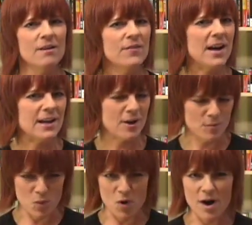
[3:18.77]
Find
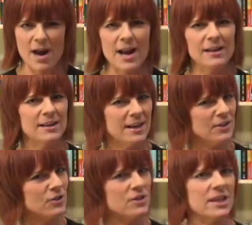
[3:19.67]
out more and
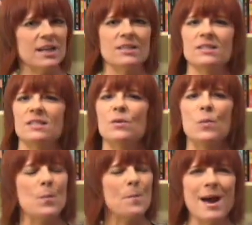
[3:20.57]
get your tickets to
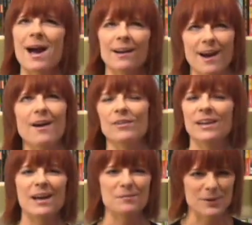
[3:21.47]
Mac
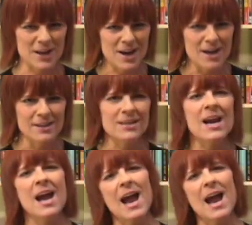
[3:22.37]
Heaven and beyond